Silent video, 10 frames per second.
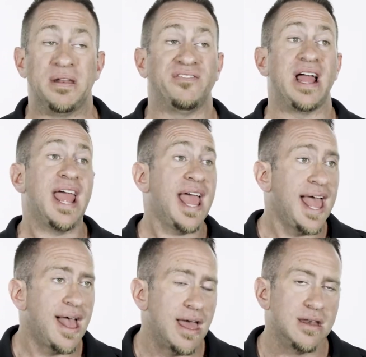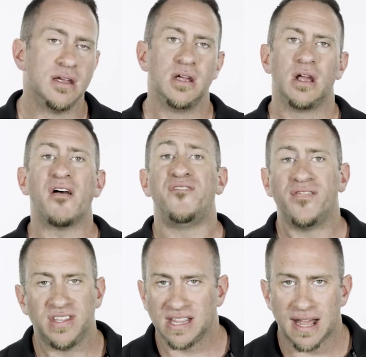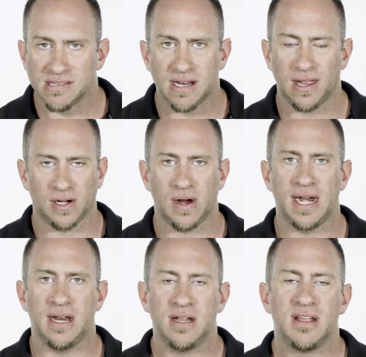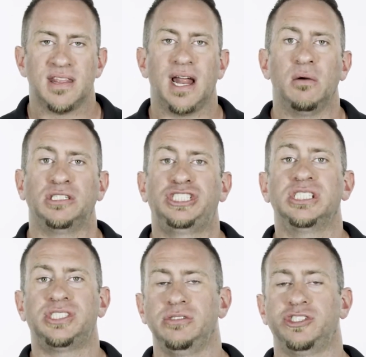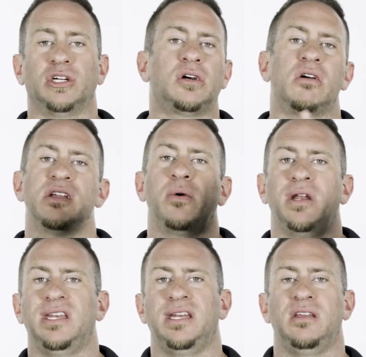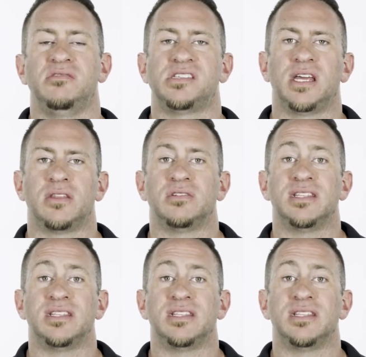But if I had a $50,000 credit, then I would just use your card and I wouldn't need to use the others.